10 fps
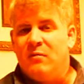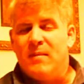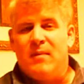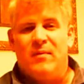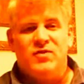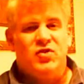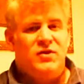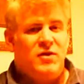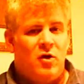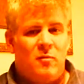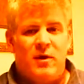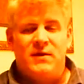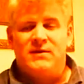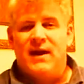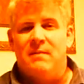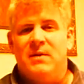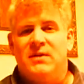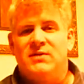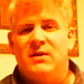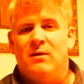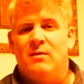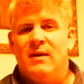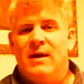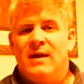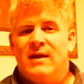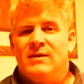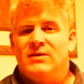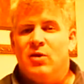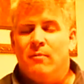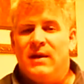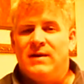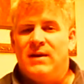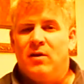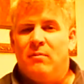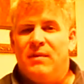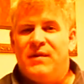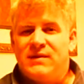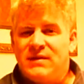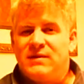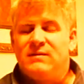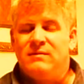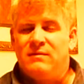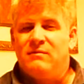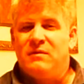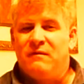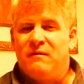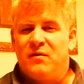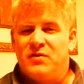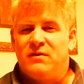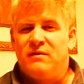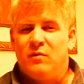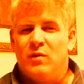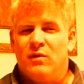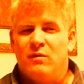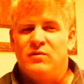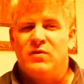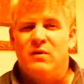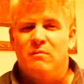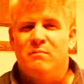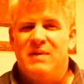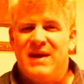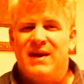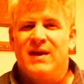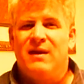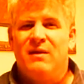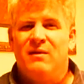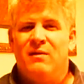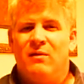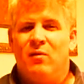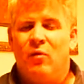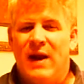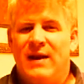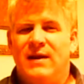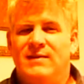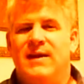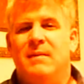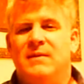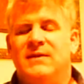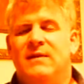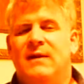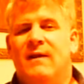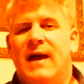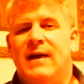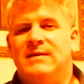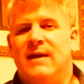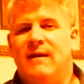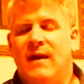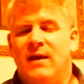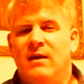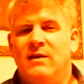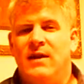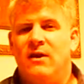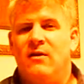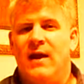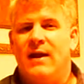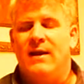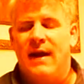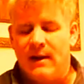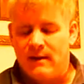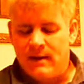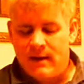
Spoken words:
Remember, it's just a homework assignment, so it's no big deal, but this is the first of the real sort of big writing assignments in the class, and I'd like you to take your hand at it.